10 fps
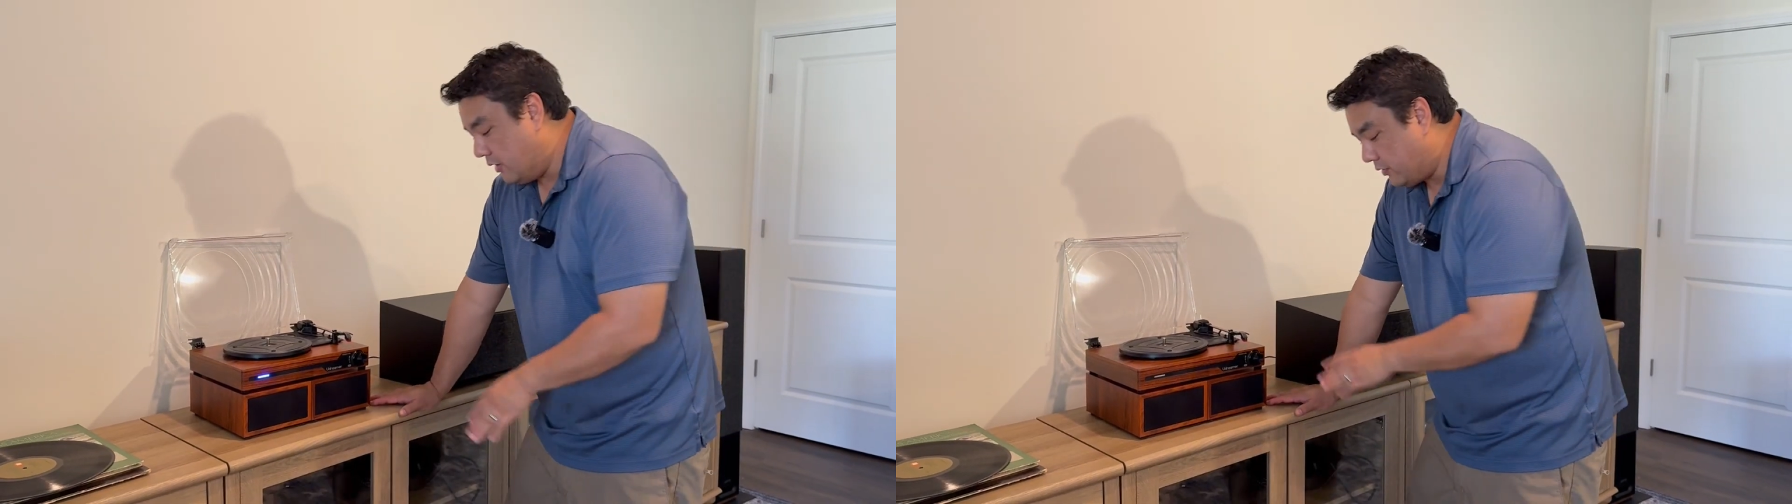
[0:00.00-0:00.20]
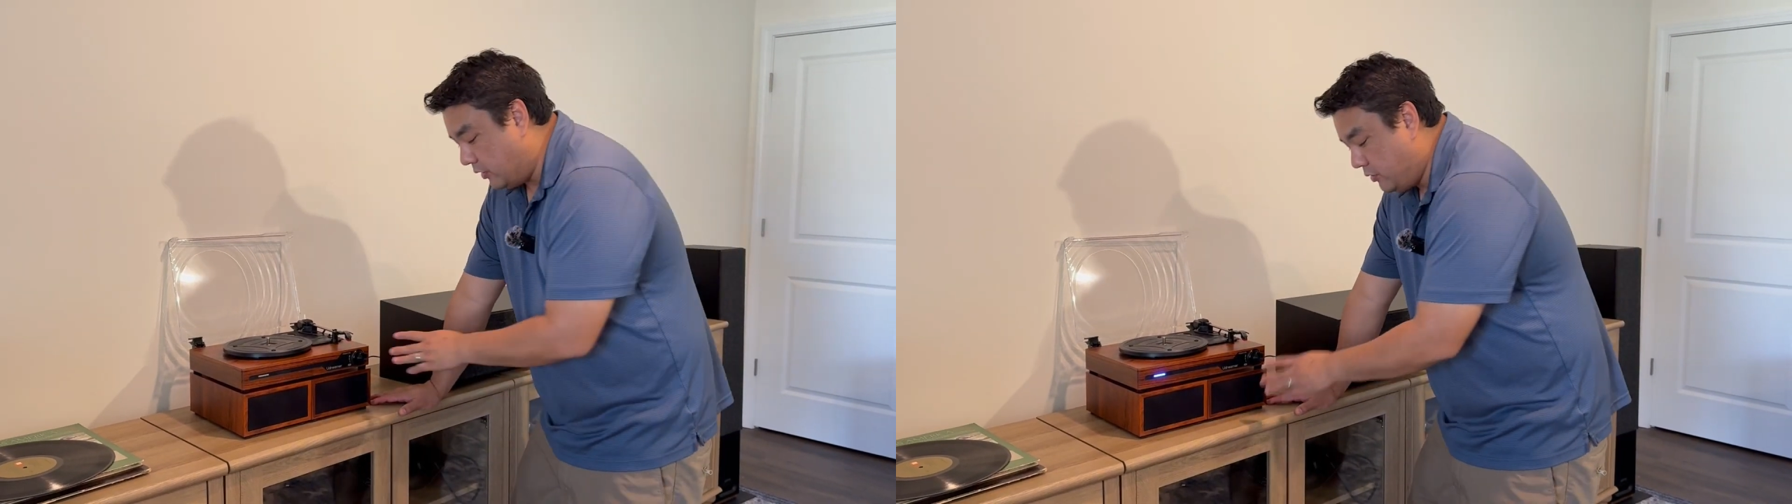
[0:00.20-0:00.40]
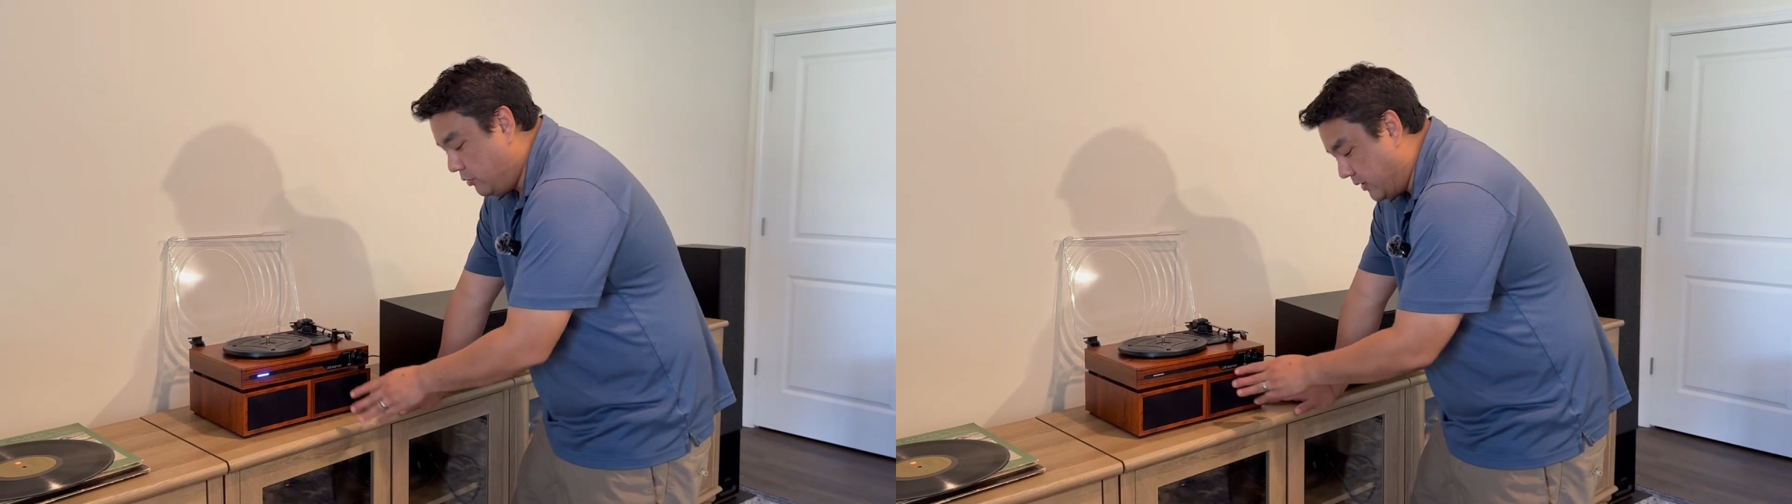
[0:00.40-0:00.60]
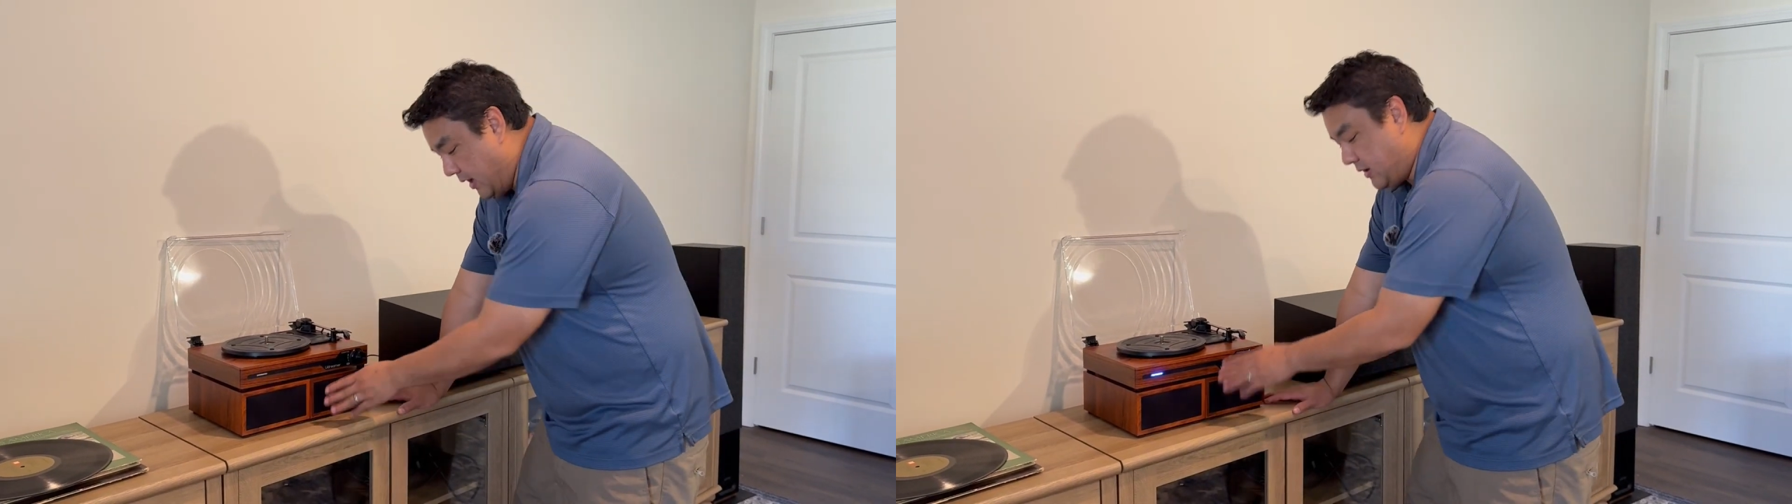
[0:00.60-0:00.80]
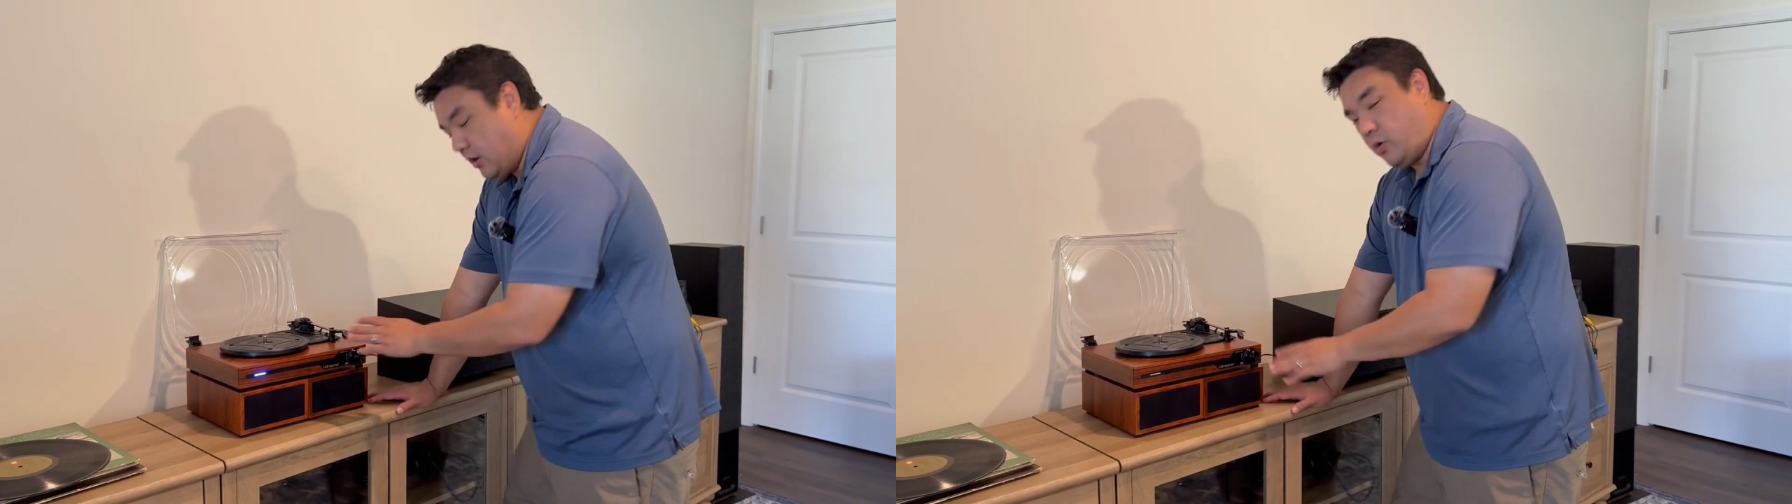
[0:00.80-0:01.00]
So you
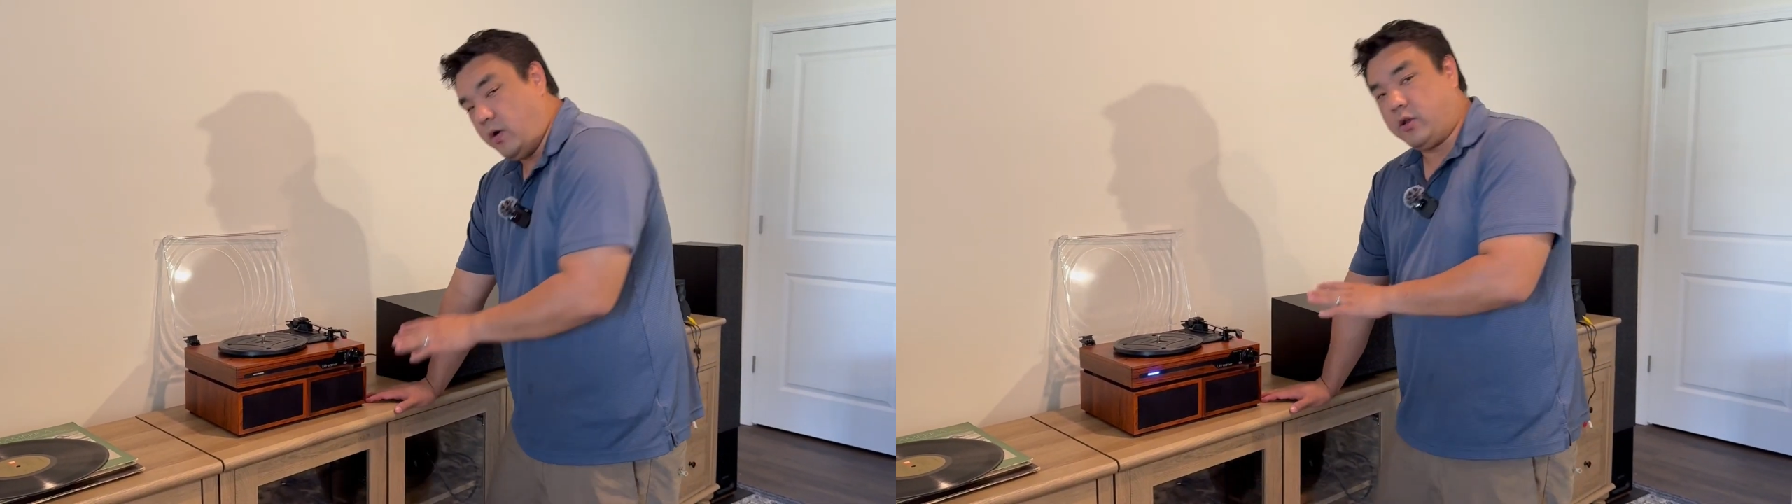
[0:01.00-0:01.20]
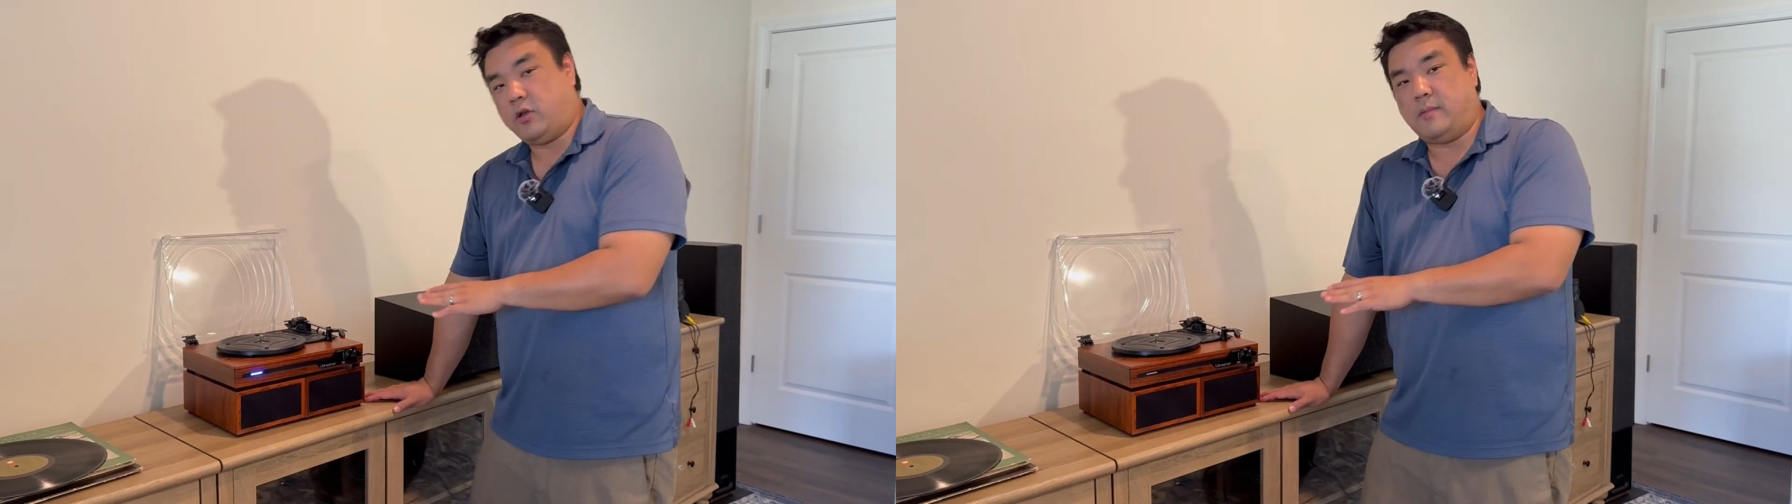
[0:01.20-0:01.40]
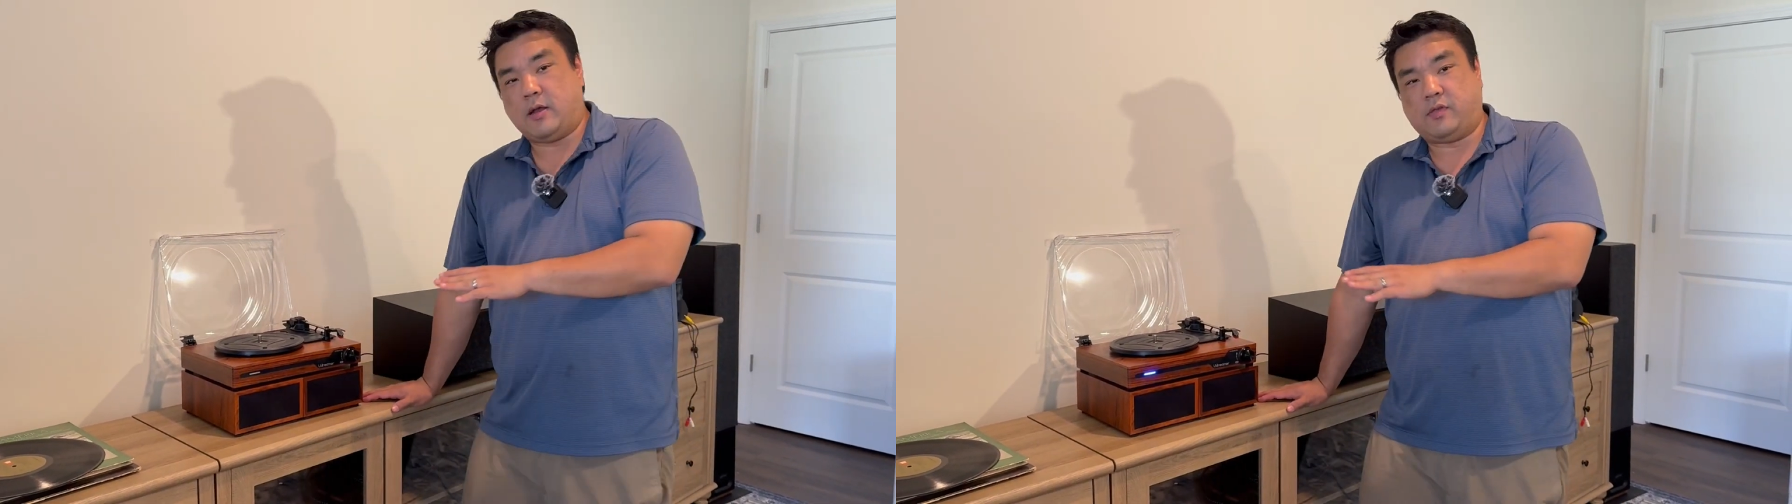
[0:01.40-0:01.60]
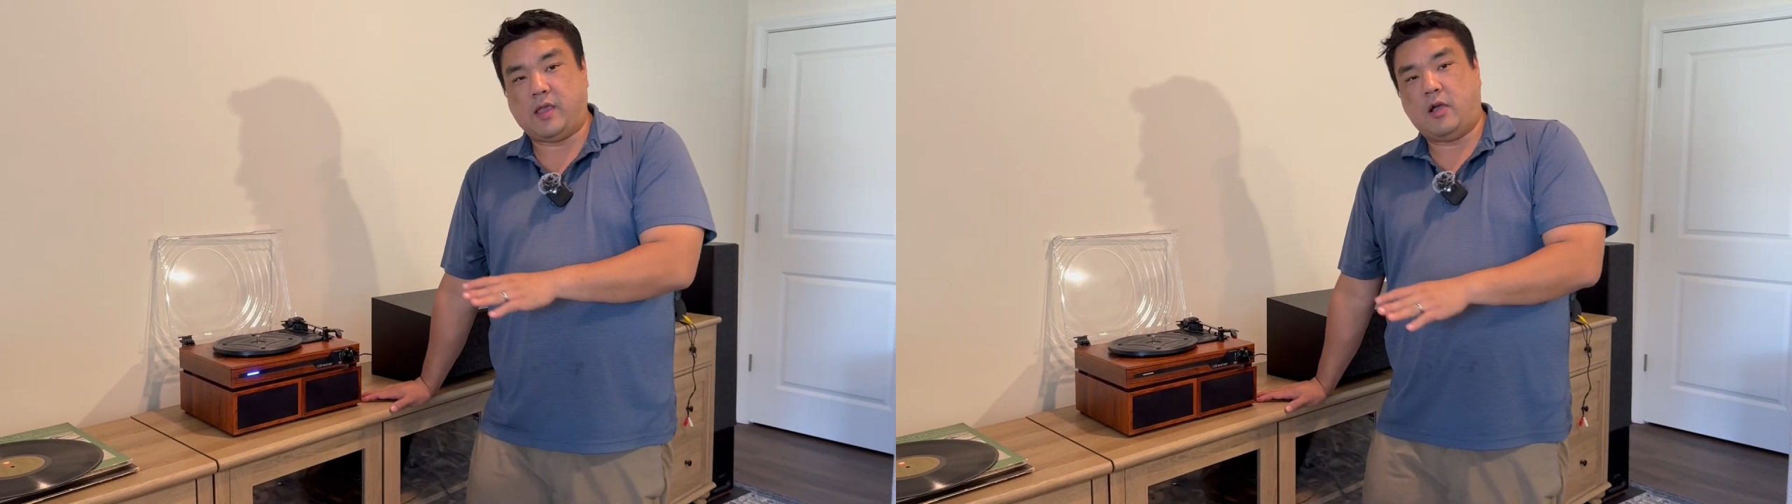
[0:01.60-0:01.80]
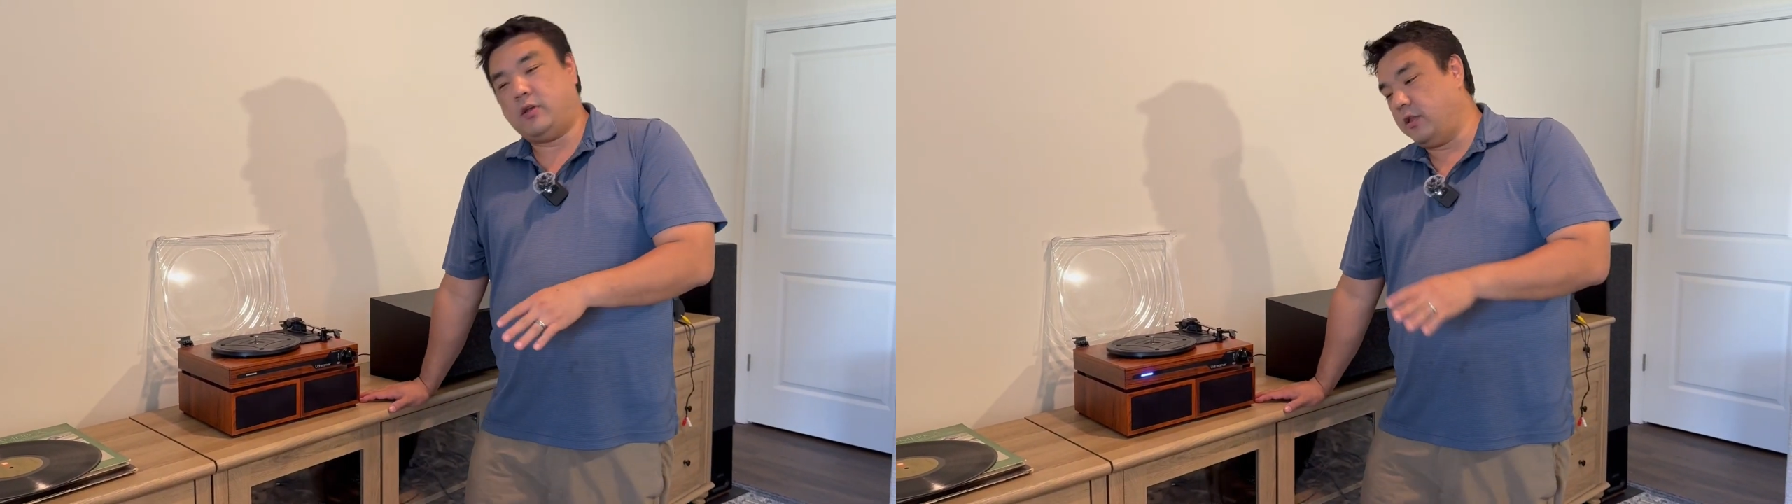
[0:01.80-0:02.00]
can get quite a good amount of sound.